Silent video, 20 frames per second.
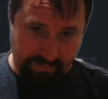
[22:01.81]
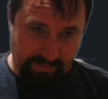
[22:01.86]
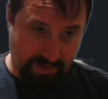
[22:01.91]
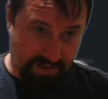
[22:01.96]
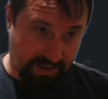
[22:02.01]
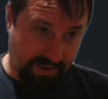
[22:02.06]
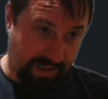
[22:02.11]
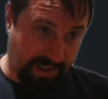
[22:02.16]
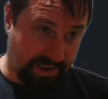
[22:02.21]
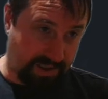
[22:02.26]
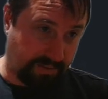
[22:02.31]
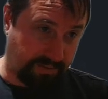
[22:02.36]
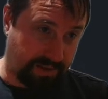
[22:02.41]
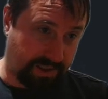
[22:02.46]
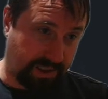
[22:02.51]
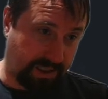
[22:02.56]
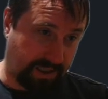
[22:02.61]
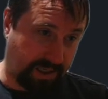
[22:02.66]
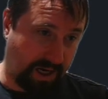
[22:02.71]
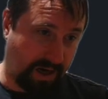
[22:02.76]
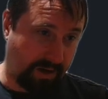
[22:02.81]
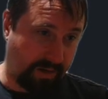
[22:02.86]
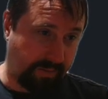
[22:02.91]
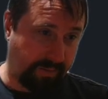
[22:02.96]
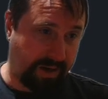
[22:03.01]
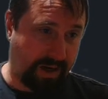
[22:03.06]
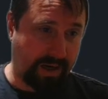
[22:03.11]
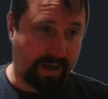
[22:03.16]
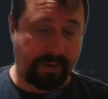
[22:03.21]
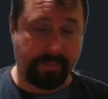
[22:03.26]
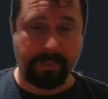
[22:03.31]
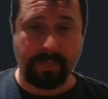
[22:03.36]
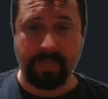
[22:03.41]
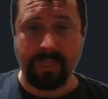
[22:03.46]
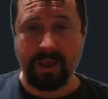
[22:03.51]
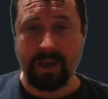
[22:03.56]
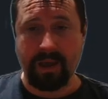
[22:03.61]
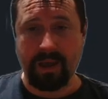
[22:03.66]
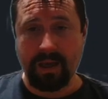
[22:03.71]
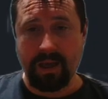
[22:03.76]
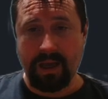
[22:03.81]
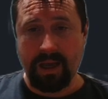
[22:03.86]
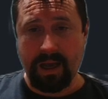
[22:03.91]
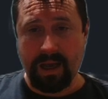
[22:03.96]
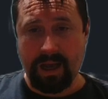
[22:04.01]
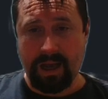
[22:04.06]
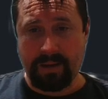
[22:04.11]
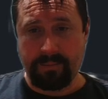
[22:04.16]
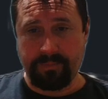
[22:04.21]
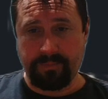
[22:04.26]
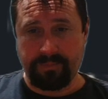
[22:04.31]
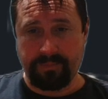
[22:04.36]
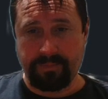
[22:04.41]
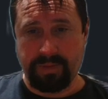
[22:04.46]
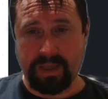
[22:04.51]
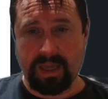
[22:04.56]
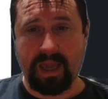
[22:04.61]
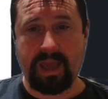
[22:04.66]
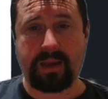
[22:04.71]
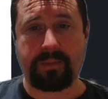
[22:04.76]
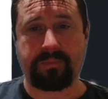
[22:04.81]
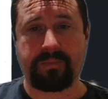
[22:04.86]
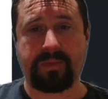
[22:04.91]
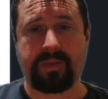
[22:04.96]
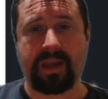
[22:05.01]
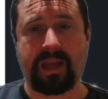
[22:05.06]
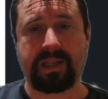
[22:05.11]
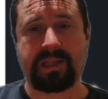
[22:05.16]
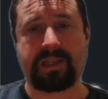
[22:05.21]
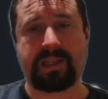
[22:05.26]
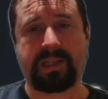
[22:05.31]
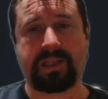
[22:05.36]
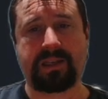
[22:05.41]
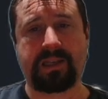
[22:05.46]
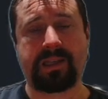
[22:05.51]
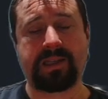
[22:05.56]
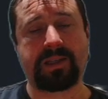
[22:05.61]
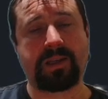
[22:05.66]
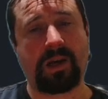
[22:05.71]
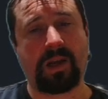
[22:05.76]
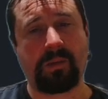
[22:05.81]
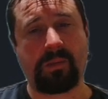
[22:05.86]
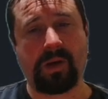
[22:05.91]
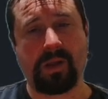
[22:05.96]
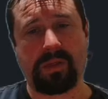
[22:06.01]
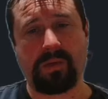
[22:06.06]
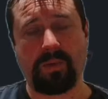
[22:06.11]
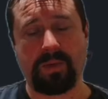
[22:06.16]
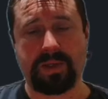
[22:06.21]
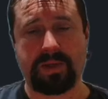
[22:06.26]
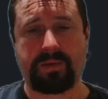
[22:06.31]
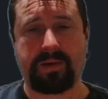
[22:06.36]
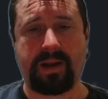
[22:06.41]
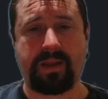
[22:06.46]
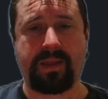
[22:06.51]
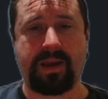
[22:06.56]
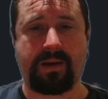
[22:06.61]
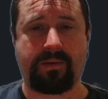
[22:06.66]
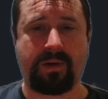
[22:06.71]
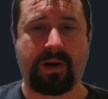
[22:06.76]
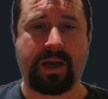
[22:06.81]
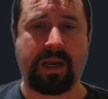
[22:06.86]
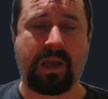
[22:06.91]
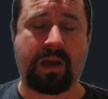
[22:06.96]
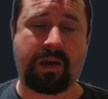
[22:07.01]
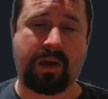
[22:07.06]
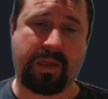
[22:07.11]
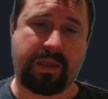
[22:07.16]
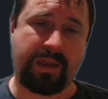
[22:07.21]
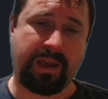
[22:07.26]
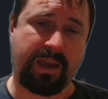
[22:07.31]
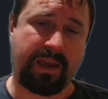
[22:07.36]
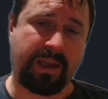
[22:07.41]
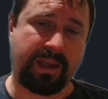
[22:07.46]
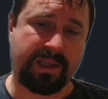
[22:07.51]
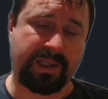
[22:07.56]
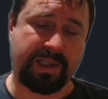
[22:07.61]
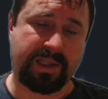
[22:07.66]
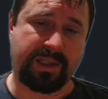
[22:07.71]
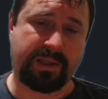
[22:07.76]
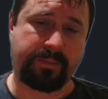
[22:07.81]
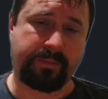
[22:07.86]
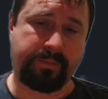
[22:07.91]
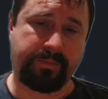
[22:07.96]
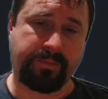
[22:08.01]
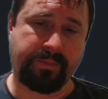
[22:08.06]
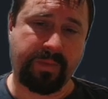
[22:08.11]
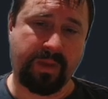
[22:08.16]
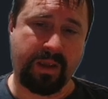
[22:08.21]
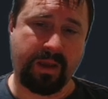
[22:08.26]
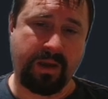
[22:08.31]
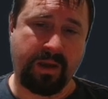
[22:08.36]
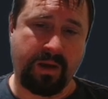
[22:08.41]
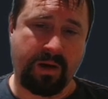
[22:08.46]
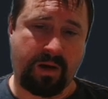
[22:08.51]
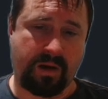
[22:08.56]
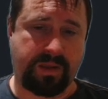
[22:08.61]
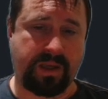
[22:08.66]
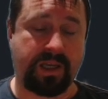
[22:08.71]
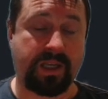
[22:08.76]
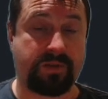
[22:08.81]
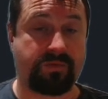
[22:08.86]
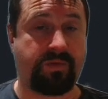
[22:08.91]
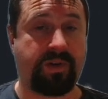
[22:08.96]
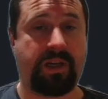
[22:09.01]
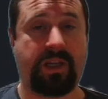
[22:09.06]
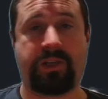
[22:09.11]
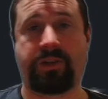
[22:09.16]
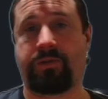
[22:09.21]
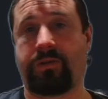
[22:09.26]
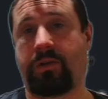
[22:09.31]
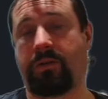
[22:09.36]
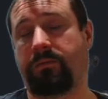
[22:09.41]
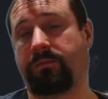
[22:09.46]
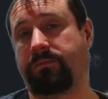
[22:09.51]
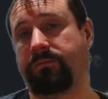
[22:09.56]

So that's obviously a current bug. But yeah, that's kind of my thoughts around that, right? Like, I think it's really strong.